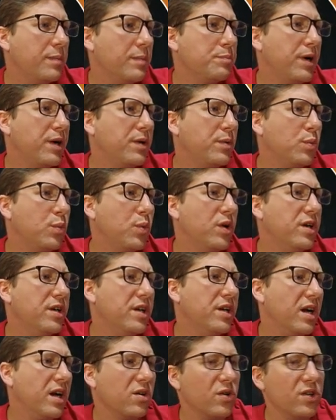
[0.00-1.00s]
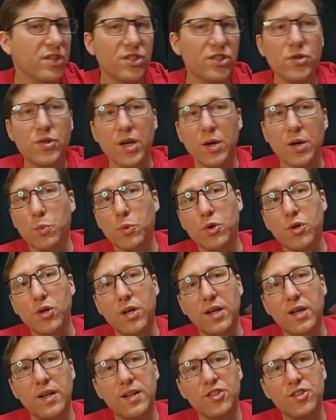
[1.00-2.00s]
But we're not going to do that. We're going
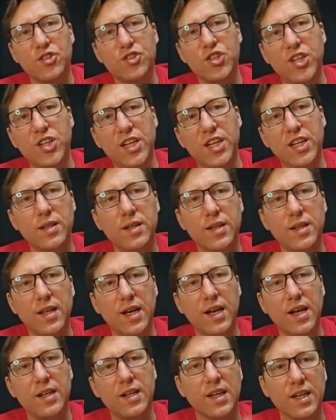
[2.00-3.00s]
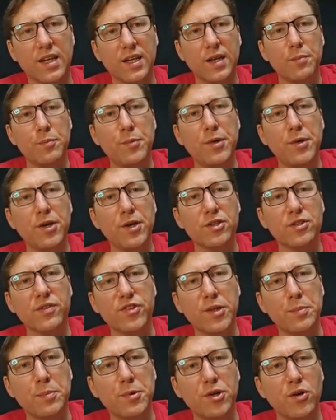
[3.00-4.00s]
to cheat and like be able to
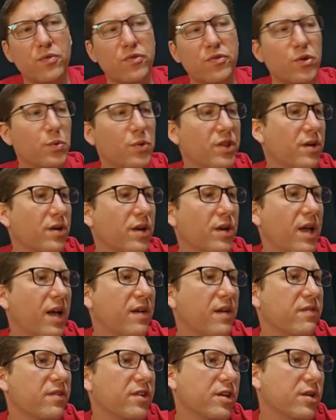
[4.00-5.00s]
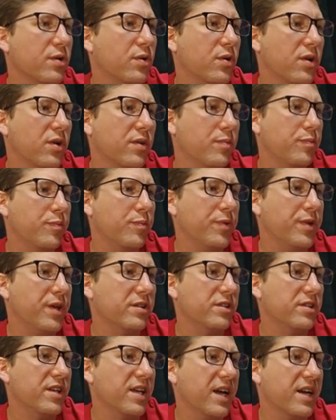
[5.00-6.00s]
flip it over without having to
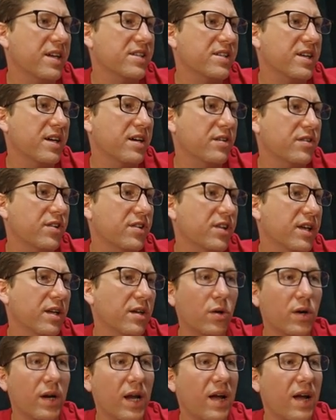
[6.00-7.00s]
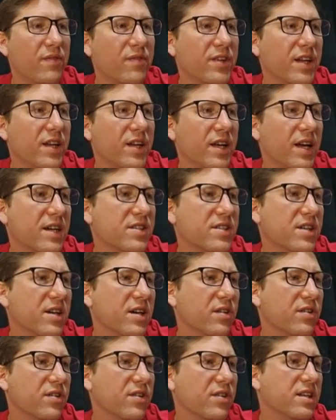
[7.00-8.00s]
exile
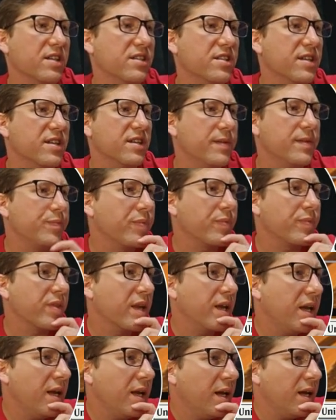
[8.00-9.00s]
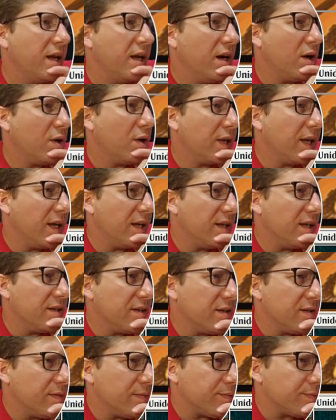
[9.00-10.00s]
things. Okay.
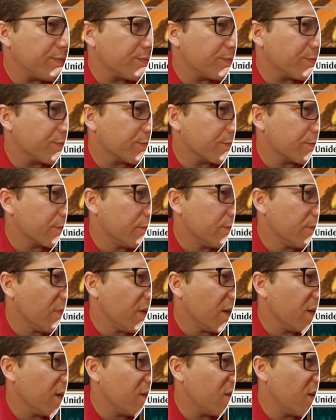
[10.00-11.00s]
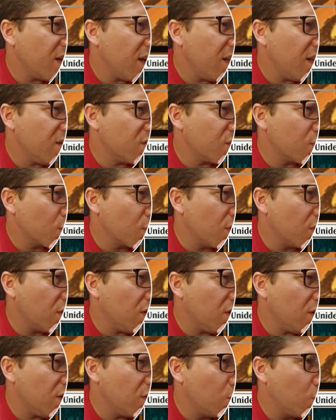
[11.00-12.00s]
Sand
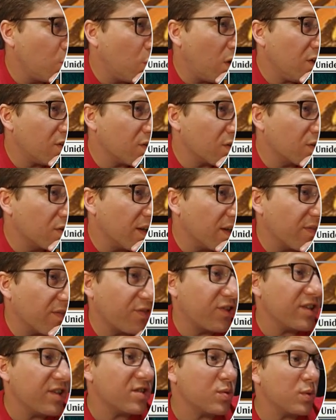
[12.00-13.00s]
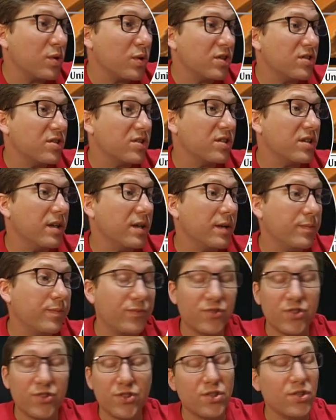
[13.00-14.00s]
Swirl, Wander Glyph. This one's
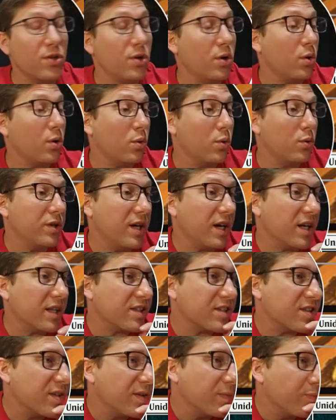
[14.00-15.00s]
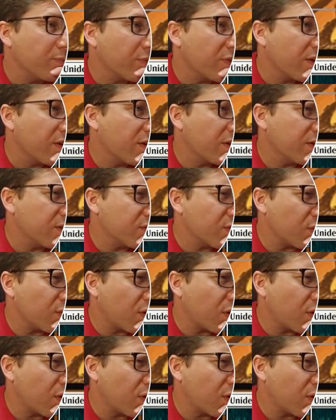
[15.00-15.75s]
so nuts. So